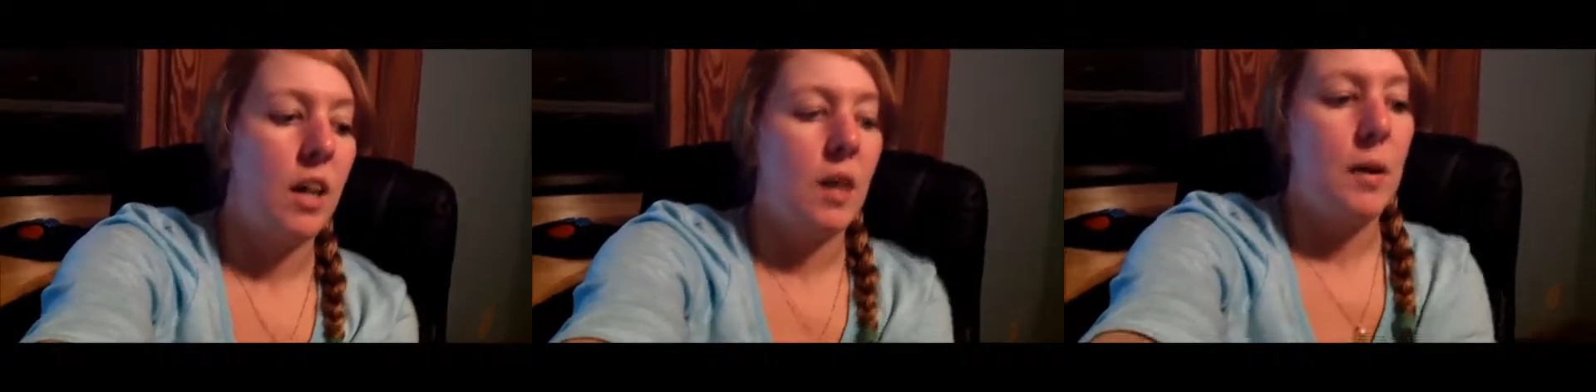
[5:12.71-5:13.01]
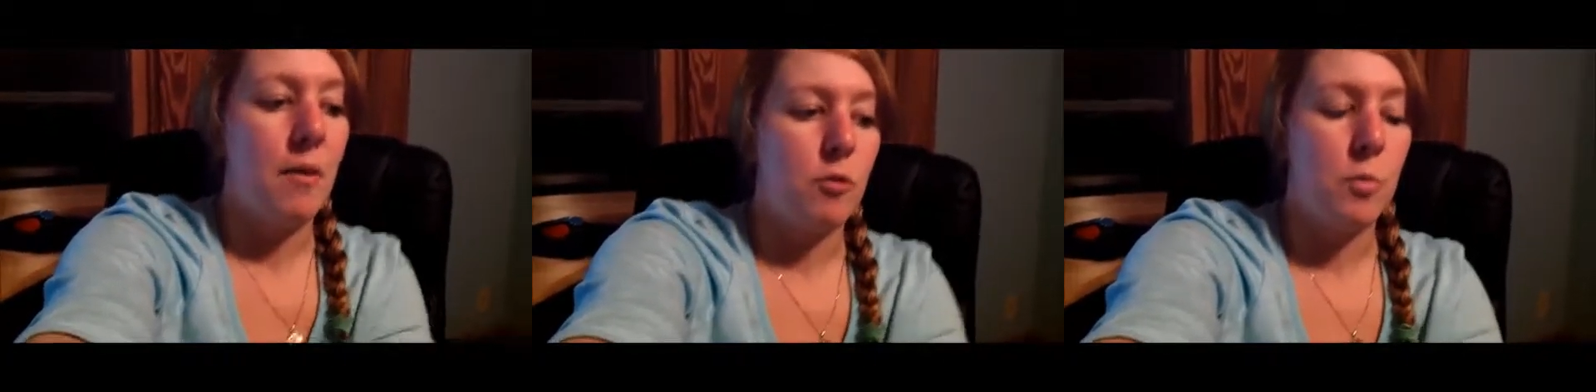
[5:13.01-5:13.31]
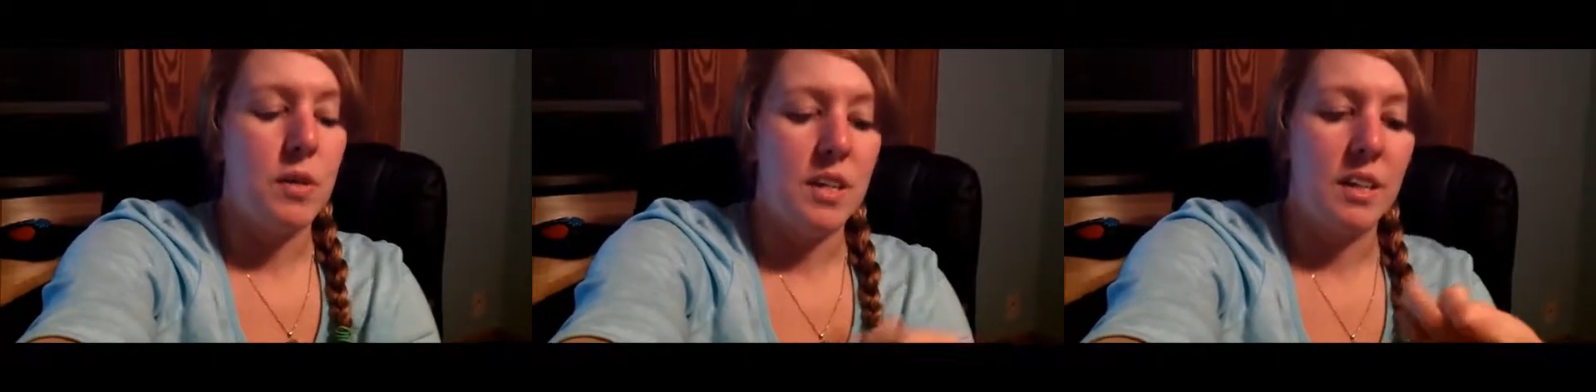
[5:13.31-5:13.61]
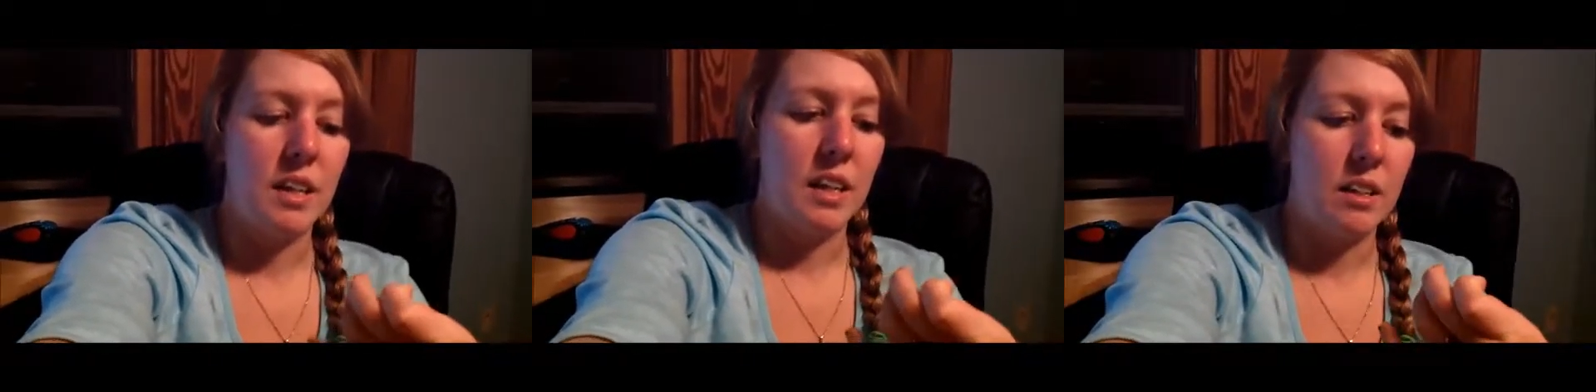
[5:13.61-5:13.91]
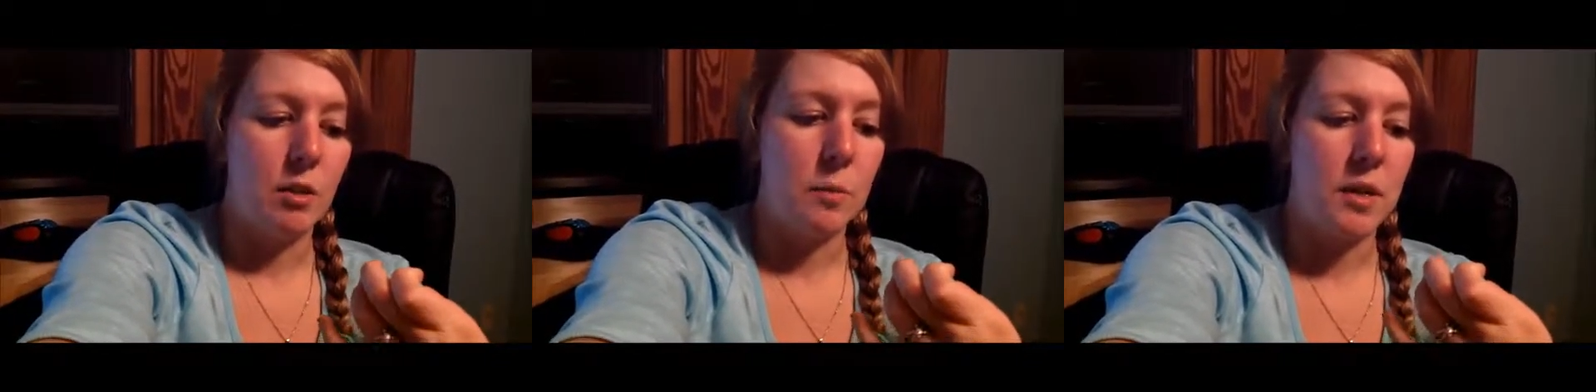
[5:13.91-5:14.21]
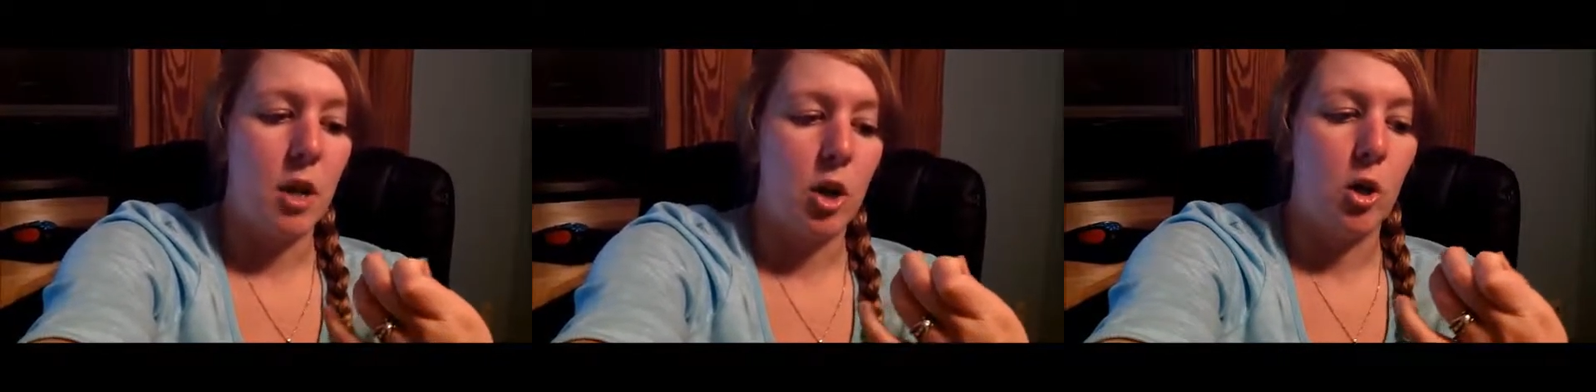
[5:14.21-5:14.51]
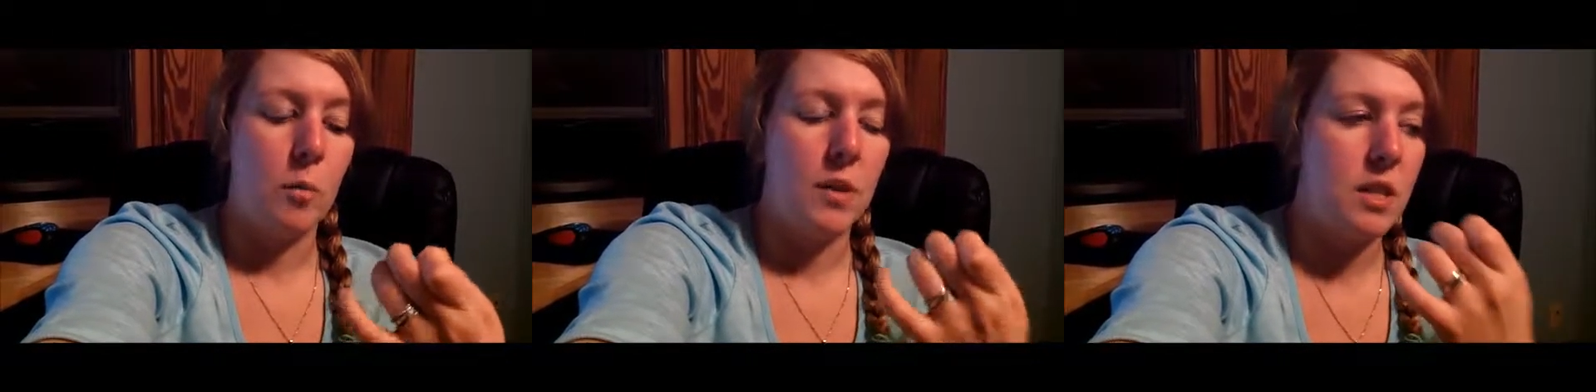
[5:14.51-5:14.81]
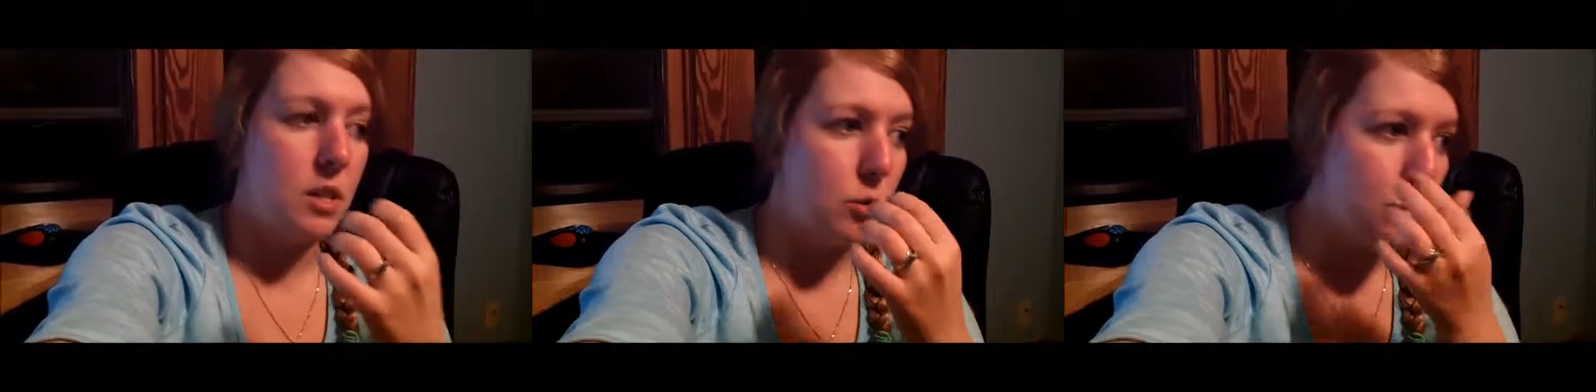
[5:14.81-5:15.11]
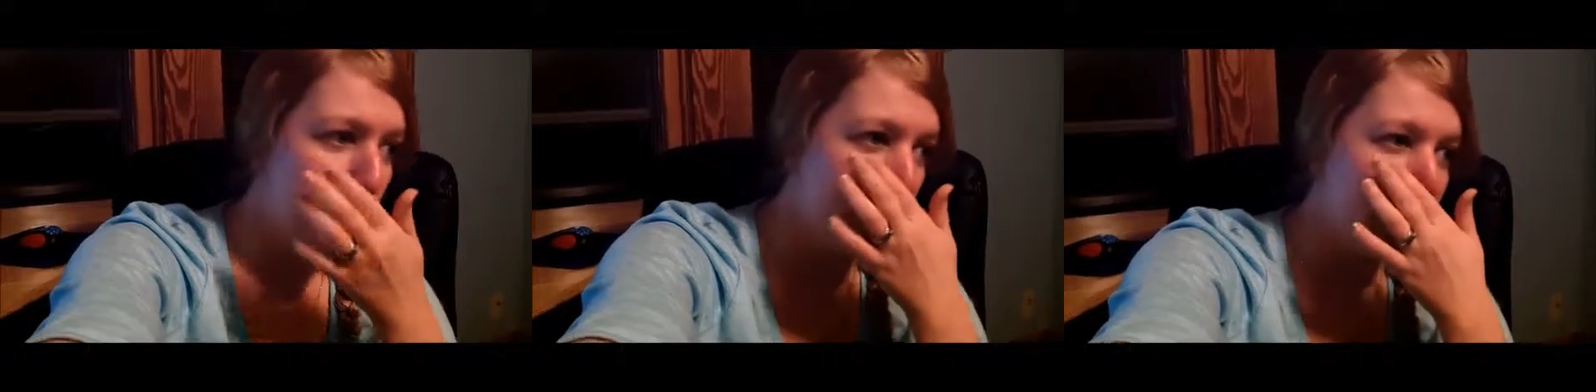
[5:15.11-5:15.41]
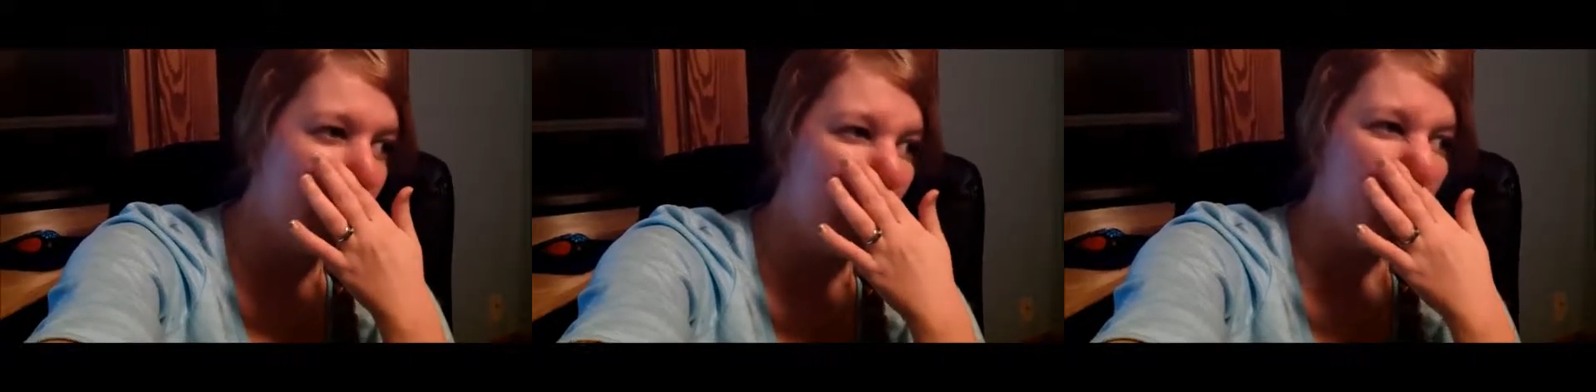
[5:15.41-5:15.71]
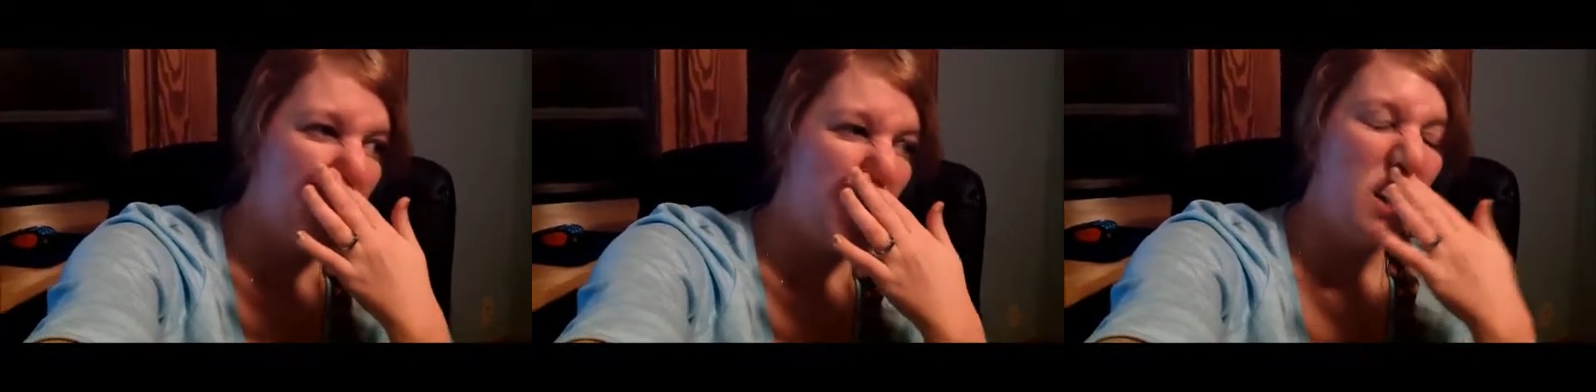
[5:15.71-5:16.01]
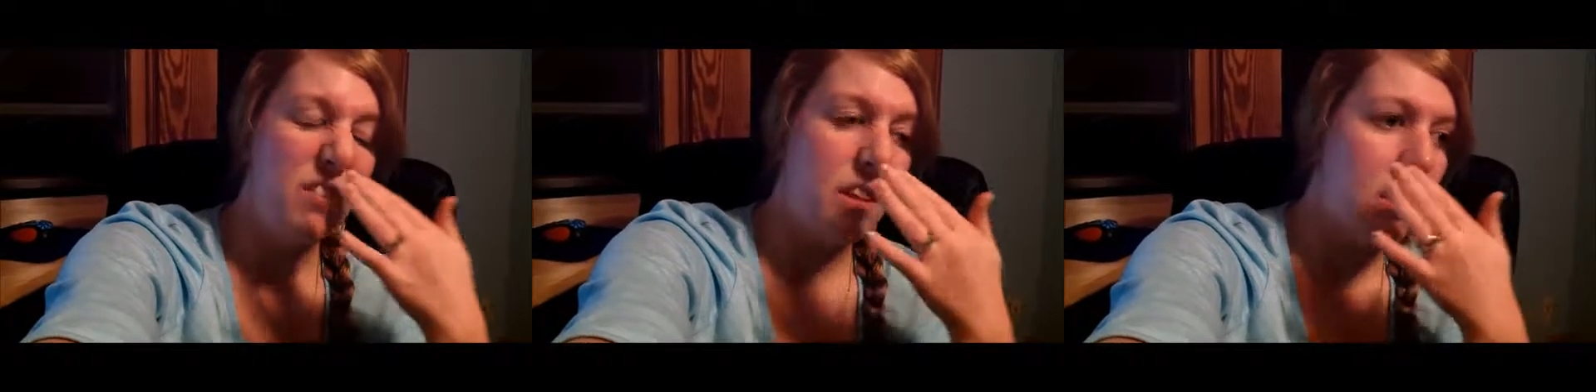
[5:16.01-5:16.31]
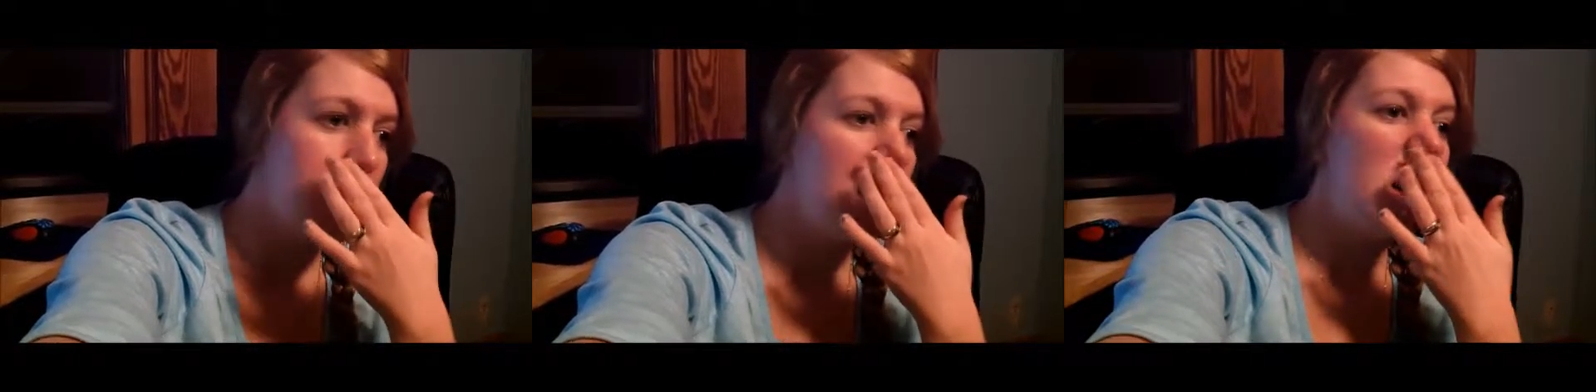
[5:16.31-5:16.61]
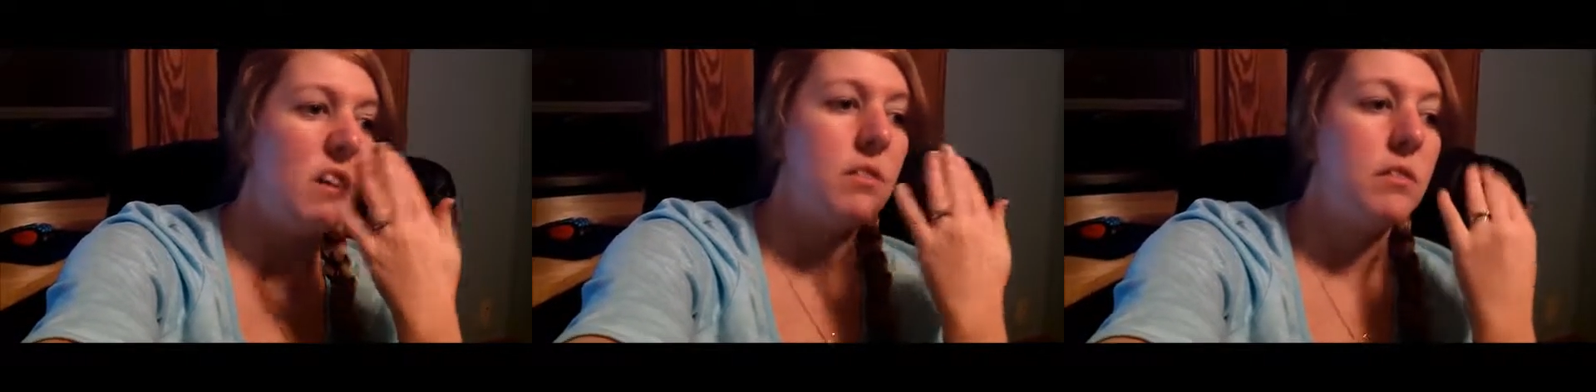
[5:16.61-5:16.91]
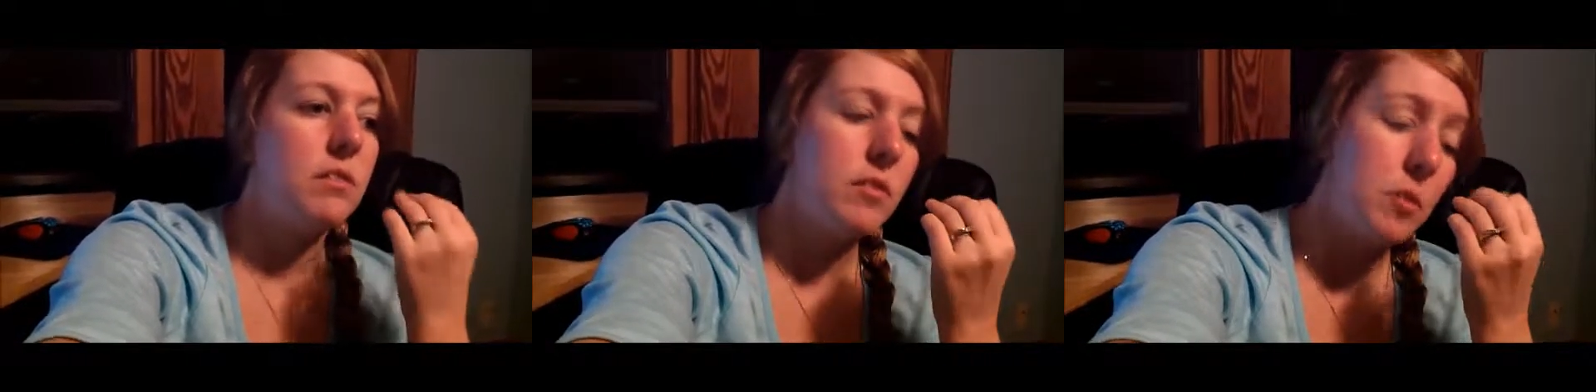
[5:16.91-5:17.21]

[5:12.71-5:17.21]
uh, after we did like a little bit of talking with his with the pastor's wife there and stuff